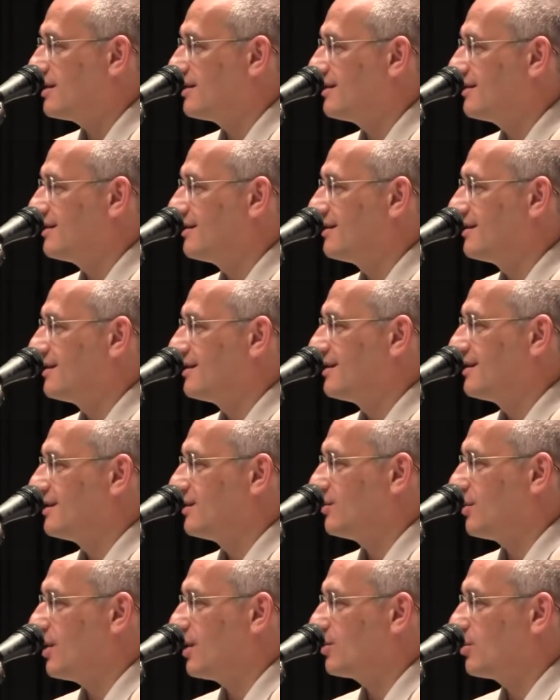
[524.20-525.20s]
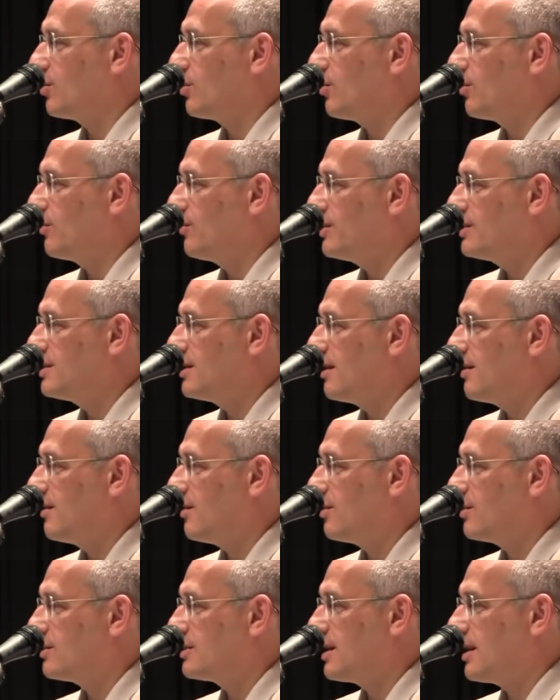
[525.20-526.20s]
He will lay at
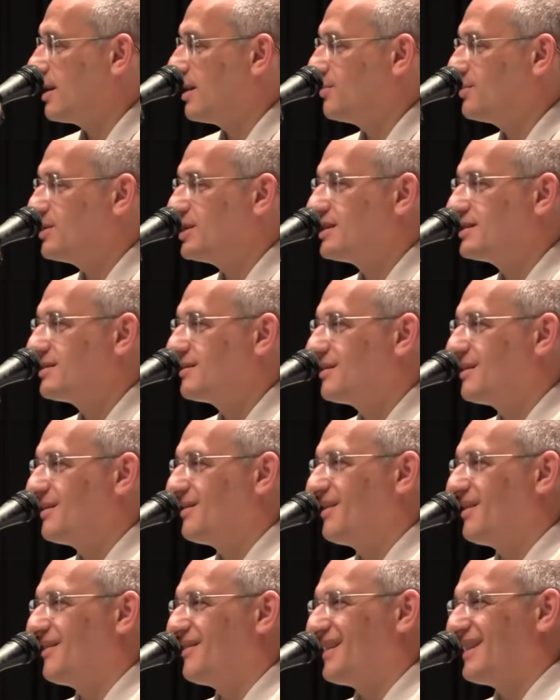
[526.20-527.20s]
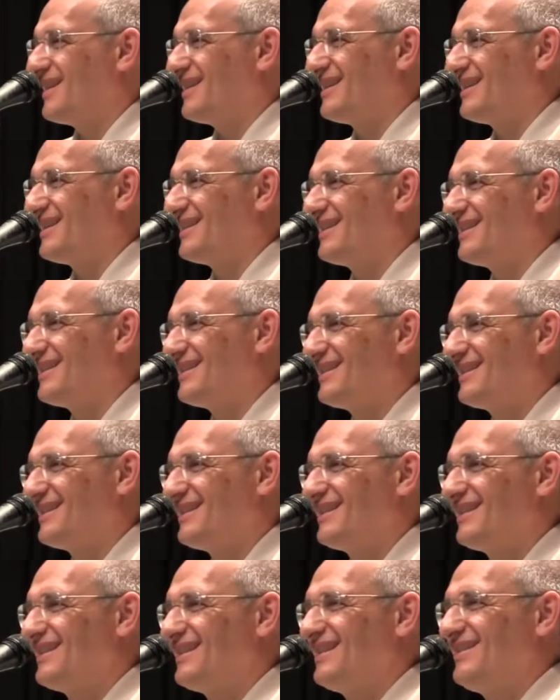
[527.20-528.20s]
home, but as soon as he is healthy,
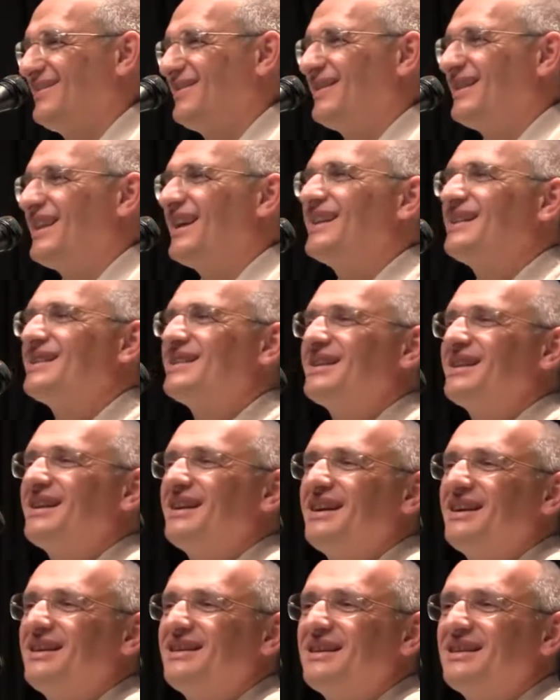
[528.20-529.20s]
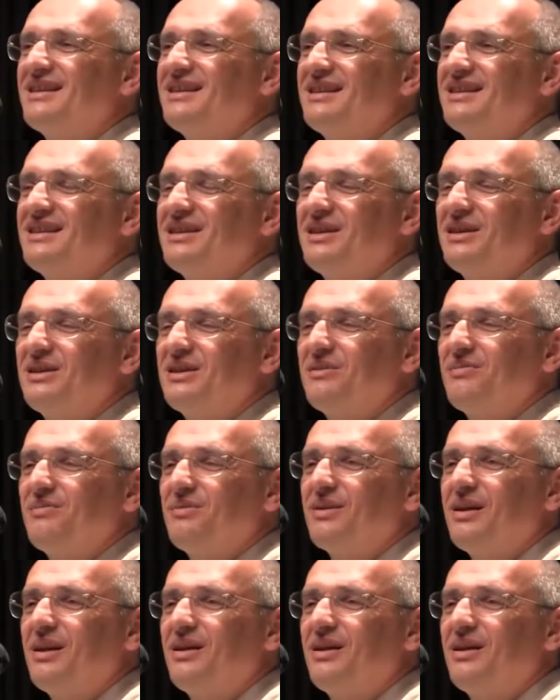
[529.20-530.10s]
he is back out.